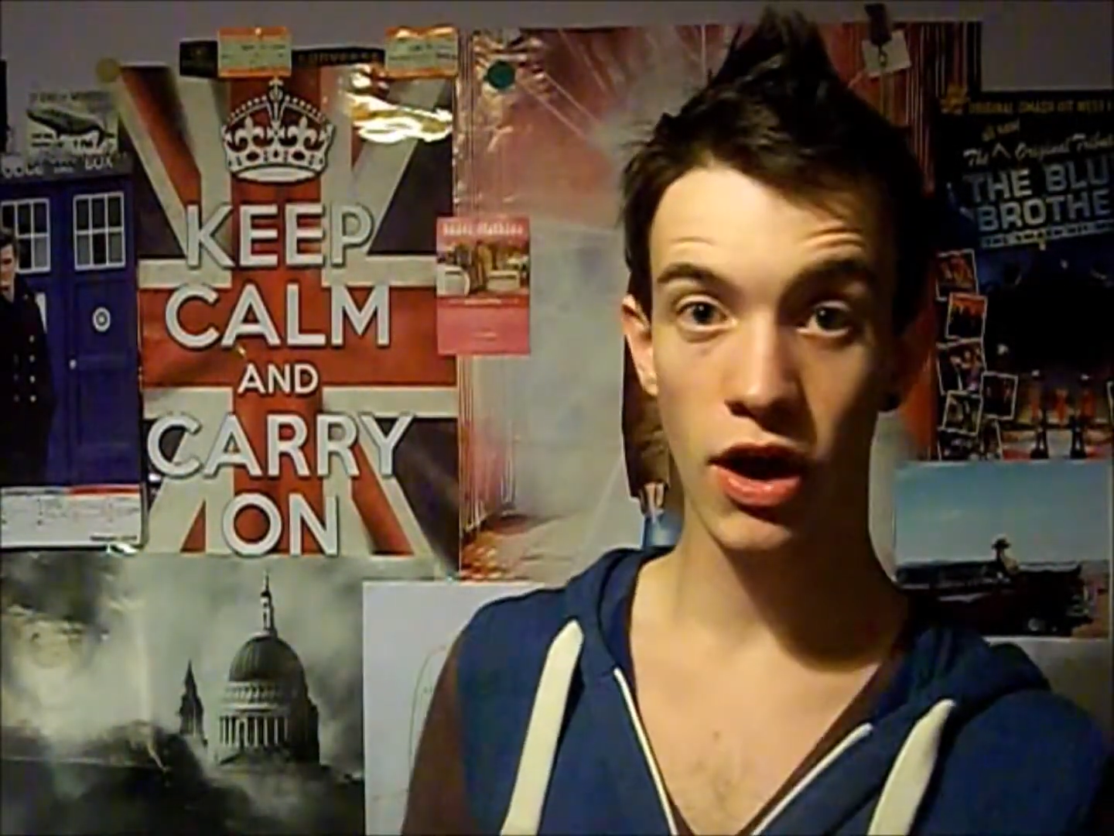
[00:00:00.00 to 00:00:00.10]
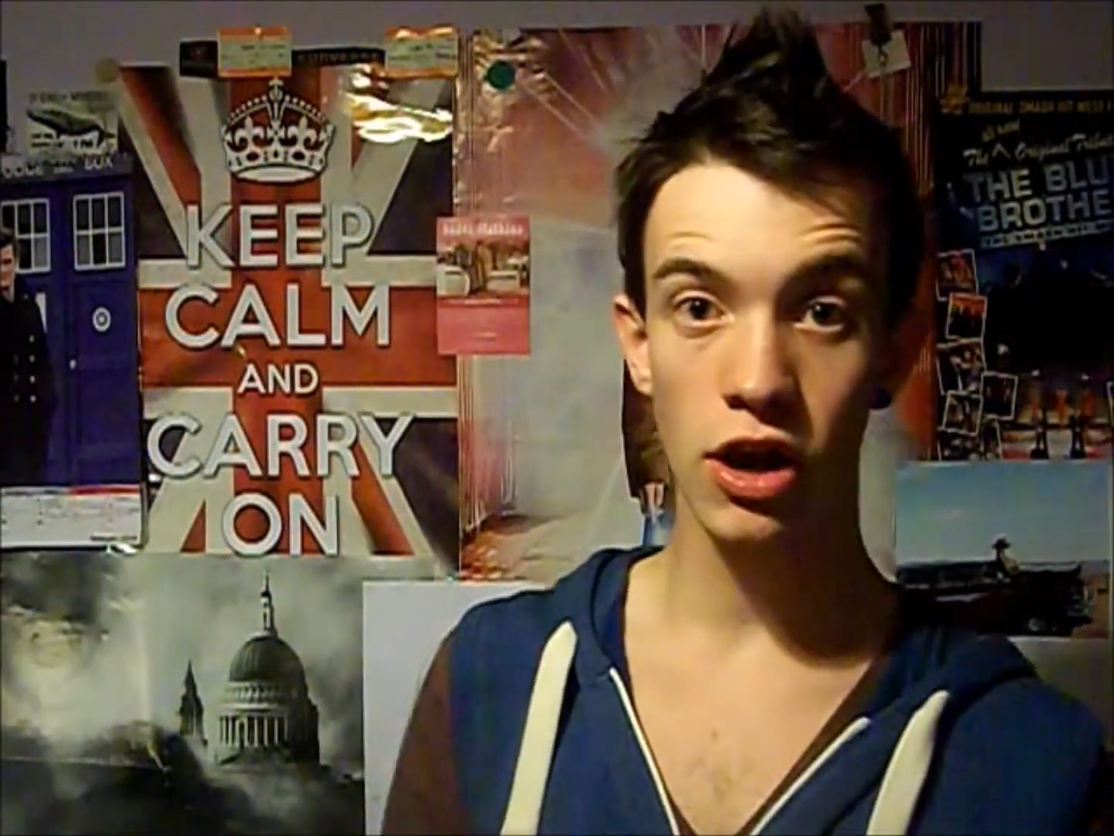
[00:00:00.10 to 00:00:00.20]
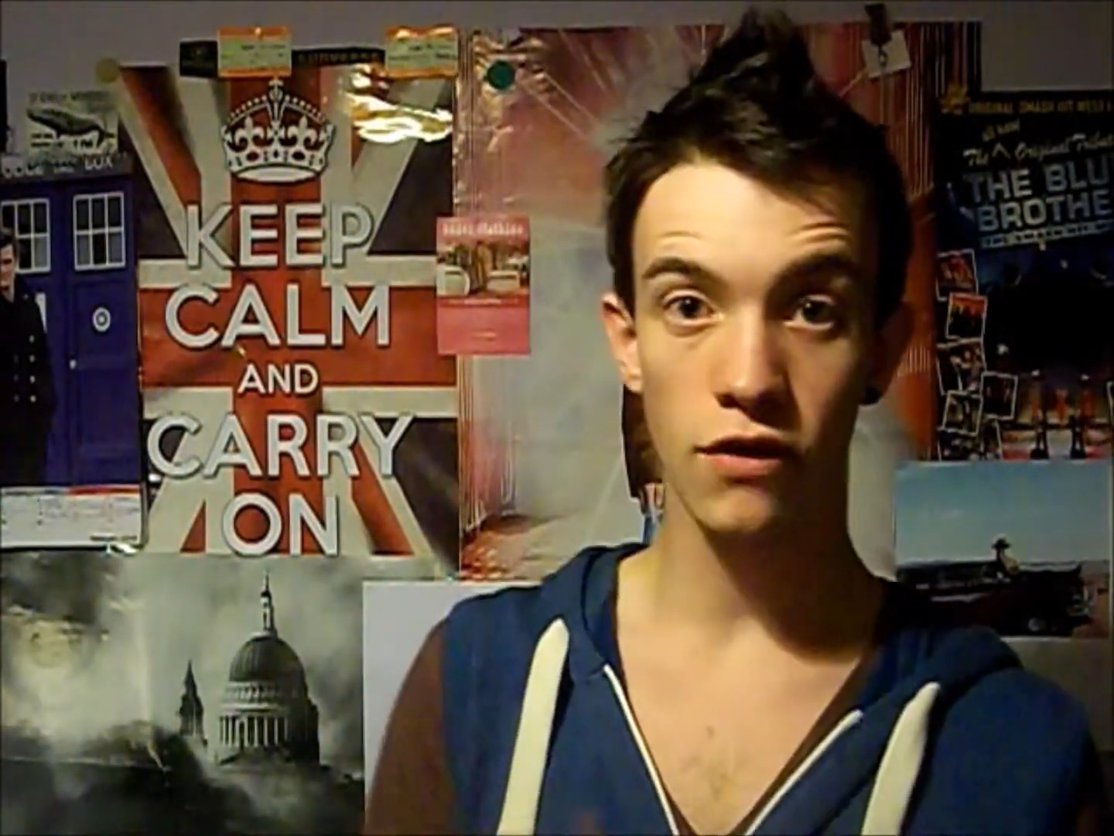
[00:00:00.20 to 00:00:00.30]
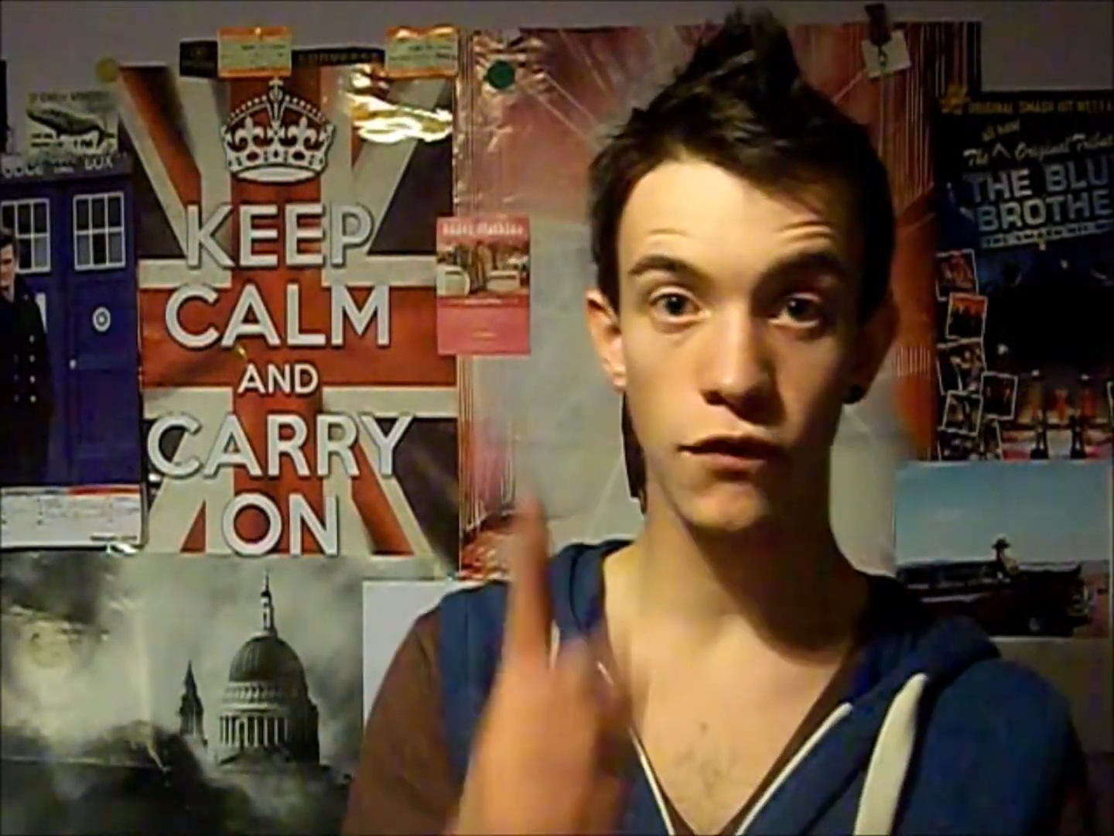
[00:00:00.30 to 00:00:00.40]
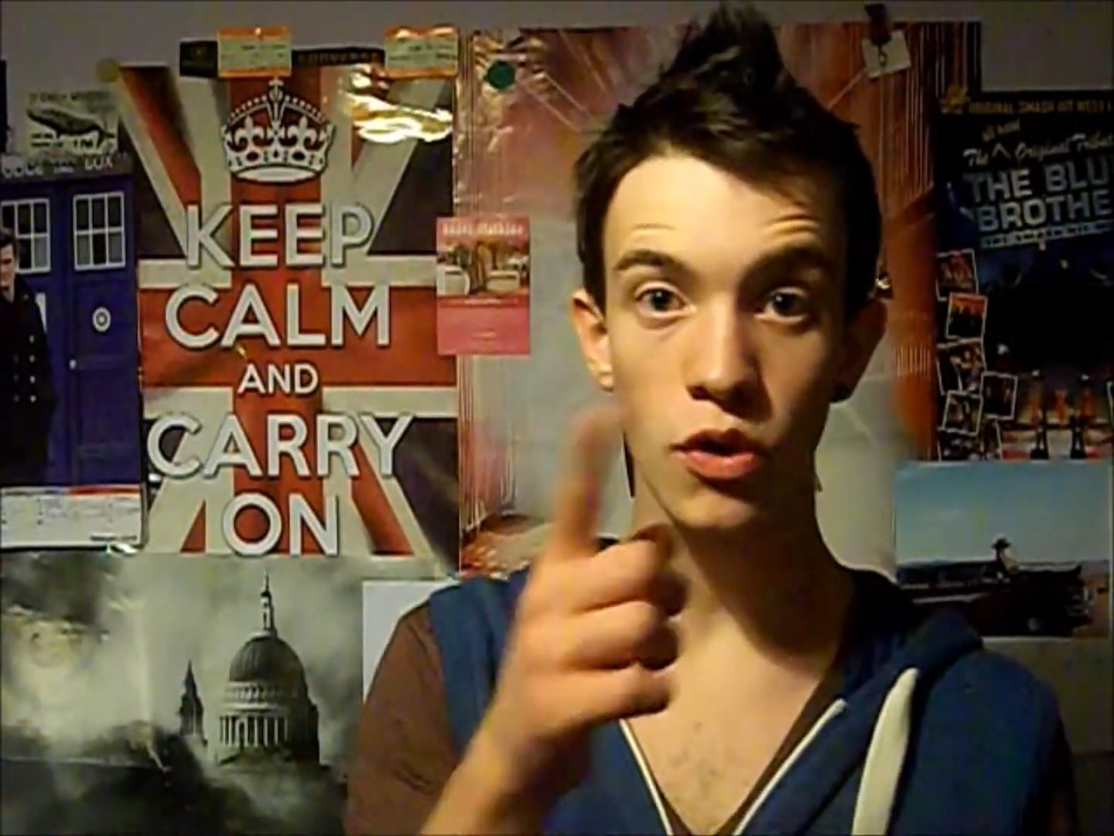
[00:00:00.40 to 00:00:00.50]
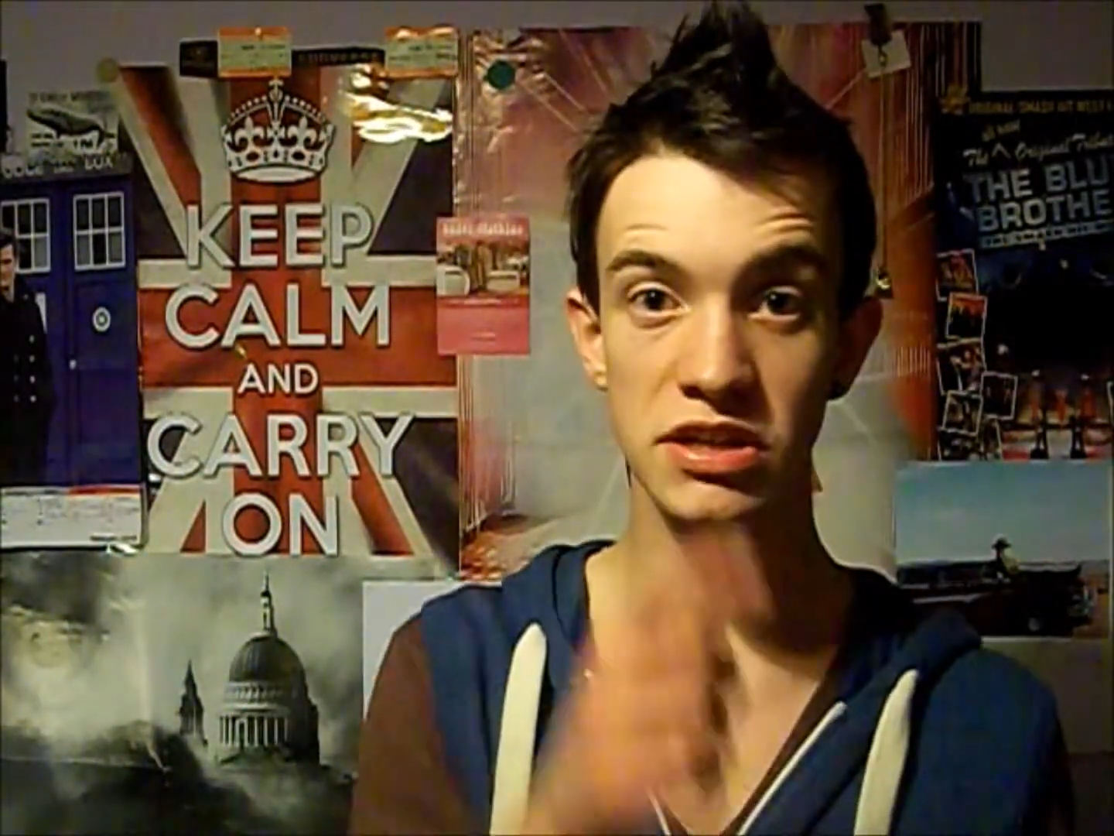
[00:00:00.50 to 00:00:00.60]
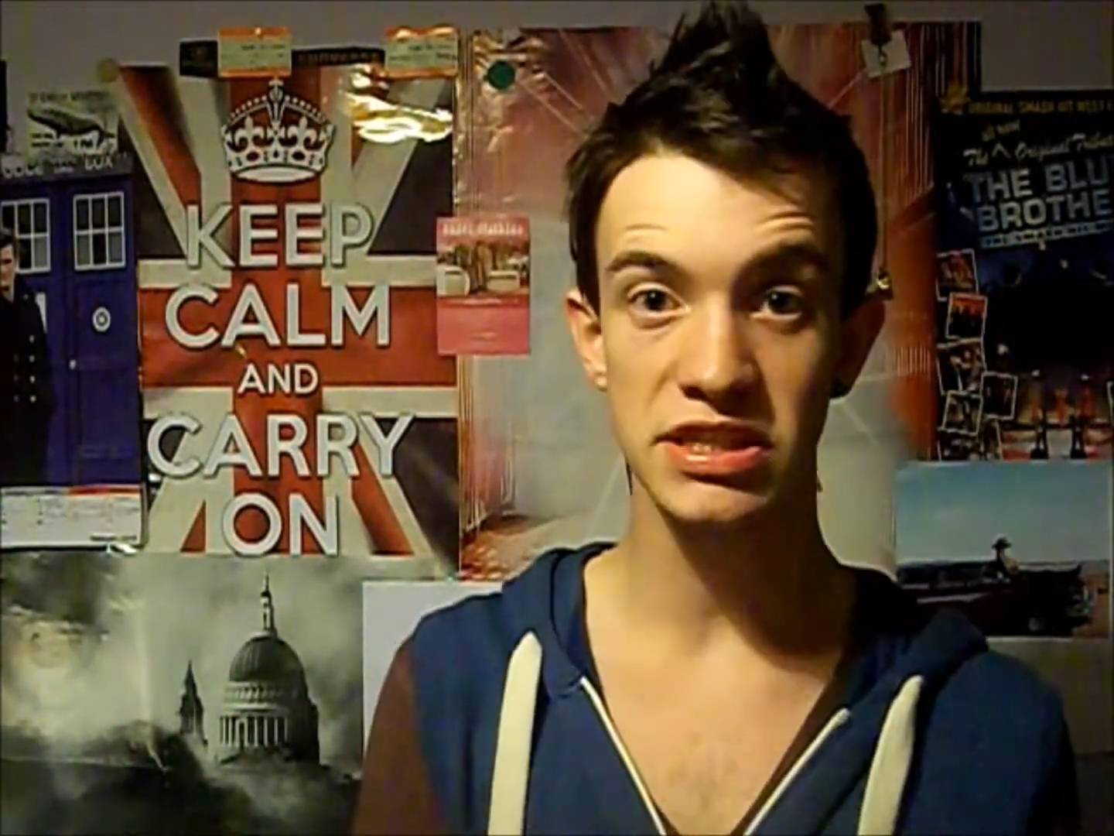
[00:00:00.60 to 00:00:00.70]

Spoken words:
I look forward